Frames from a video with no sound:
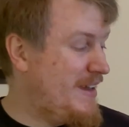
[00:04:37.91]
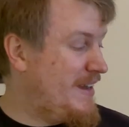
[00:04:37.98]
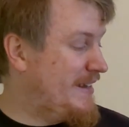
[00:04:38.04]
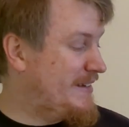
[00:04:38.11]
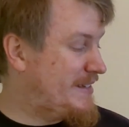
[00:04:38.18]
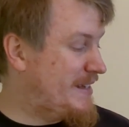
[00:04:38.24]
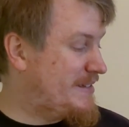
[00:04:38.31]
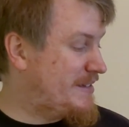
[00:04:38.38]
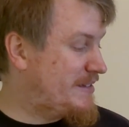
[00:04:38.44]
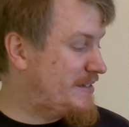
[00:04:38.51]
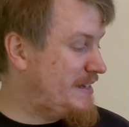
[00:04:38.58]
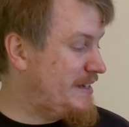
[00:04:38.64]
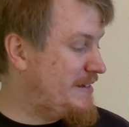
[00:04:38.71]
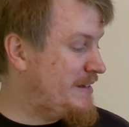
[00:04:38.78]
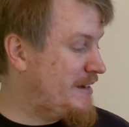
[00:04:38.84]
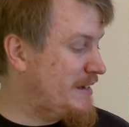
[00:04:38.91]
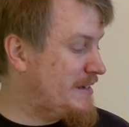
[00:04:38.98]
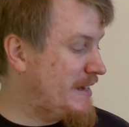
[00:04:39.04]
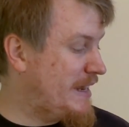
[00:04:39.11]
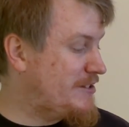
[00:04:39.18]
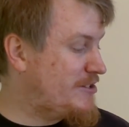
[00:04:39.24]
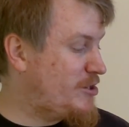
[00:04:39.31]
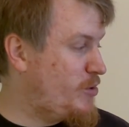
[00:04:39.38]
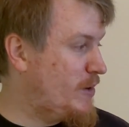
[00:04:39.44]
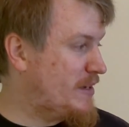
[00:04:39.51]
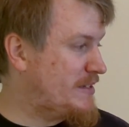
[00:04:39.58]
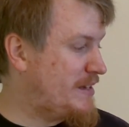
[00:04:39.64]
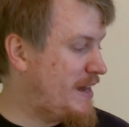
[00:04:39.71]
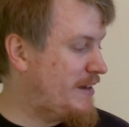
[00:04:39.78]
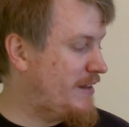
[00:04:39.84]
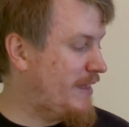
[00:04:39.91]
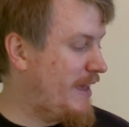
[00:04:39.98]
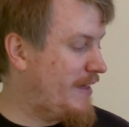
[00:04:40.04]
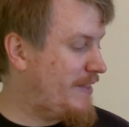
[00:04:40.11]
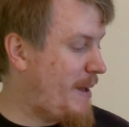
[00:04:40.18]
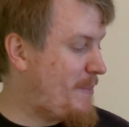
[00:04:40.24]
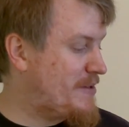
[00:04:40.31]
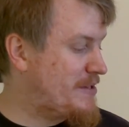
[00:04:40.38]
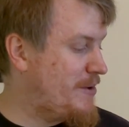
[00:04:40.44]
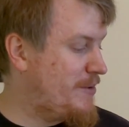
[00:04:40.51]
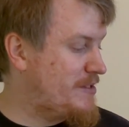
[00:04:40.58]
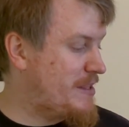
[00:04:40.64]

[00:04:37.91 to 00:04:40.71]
It says the season contains two extended length episodes,